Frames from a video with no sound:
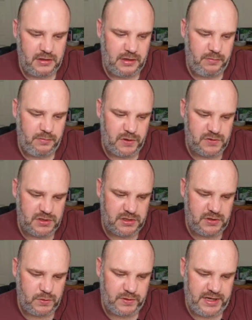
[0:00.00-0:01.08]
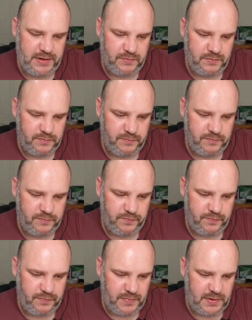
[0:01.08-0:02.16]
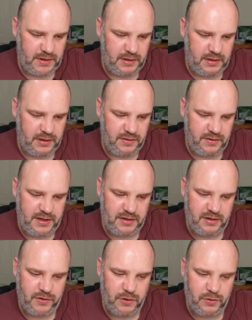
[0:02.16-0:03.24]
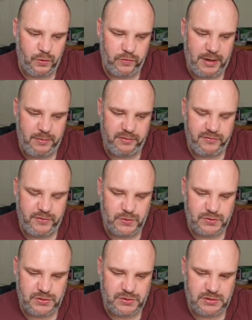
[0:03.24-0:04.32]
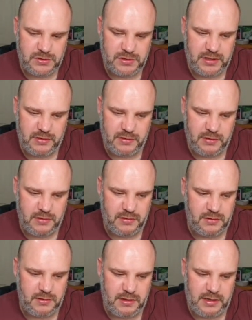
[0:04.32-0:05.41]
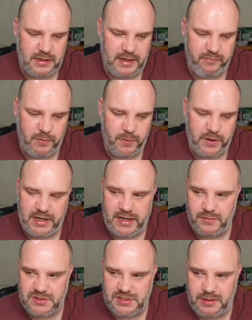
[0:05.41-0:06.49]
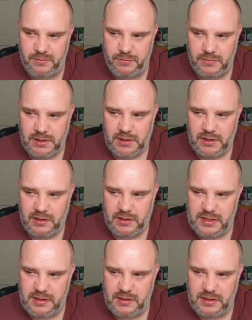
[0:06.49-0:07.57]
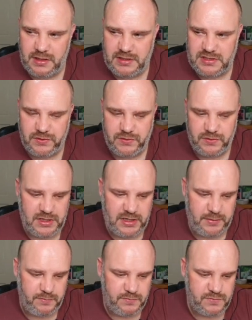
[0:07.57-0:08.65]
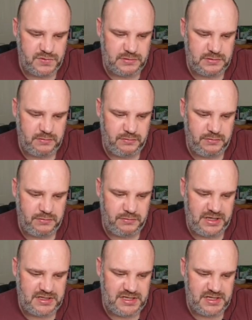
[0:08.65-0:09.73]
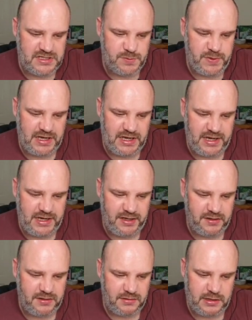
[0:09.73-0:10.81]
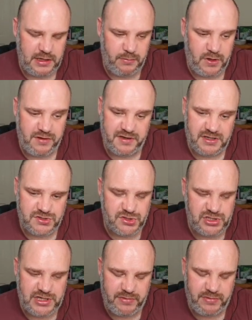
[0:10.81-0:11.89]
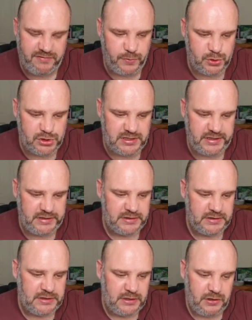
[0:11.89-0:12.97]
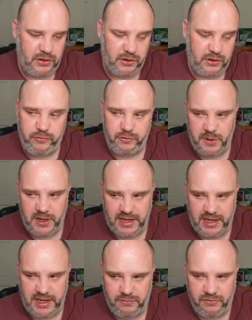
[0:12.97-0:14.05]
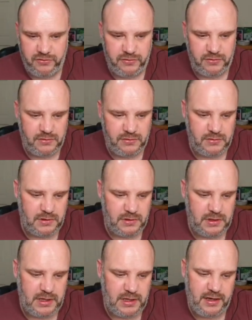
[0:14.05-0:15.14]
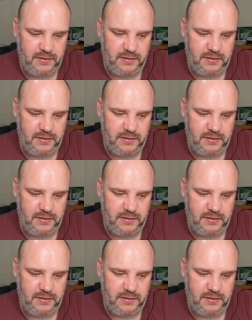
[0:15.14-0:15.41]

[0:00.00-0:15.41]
block cooldown. Then you've got Gore Grab, of course. Everybody knows him. He's a good mid-tier speed lead. My fastest champ, unfortunately, on either of my accounts, and